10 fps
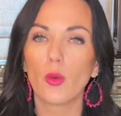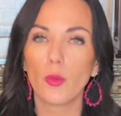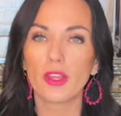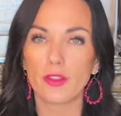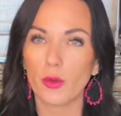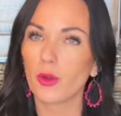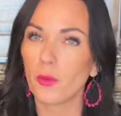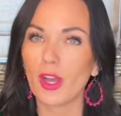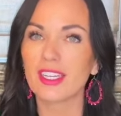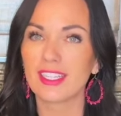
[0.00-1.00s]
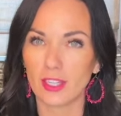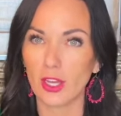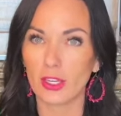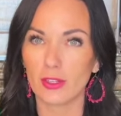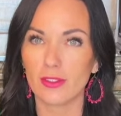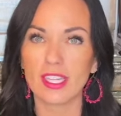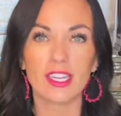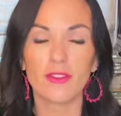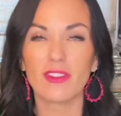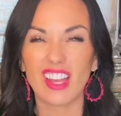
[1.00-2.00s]
with your walking tacos and
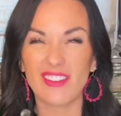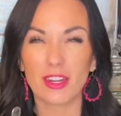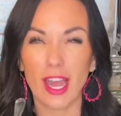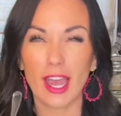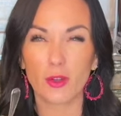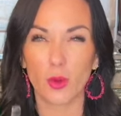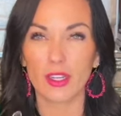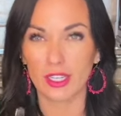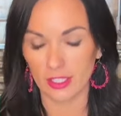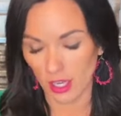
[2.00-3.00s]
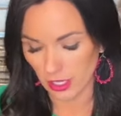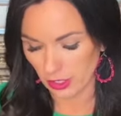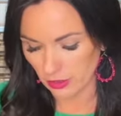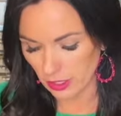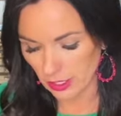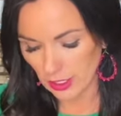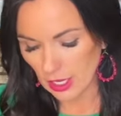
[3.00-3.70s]
if you've ever had walking tacos.